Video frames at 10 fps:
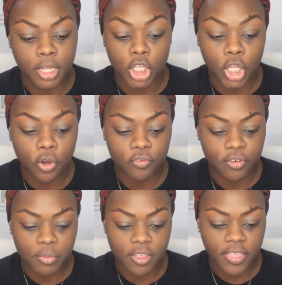glow
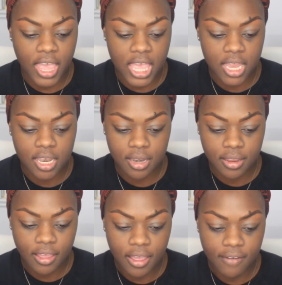from
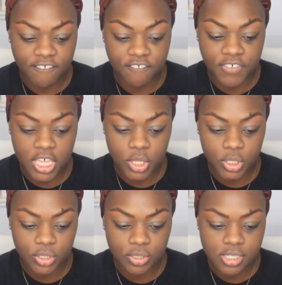within
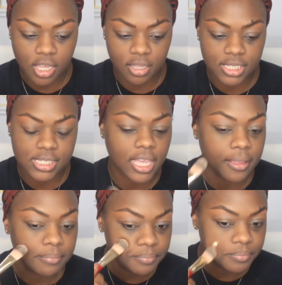feels on the
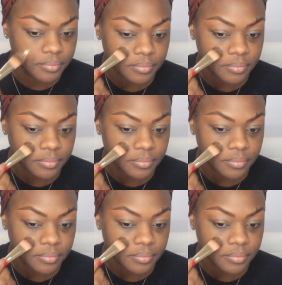skin.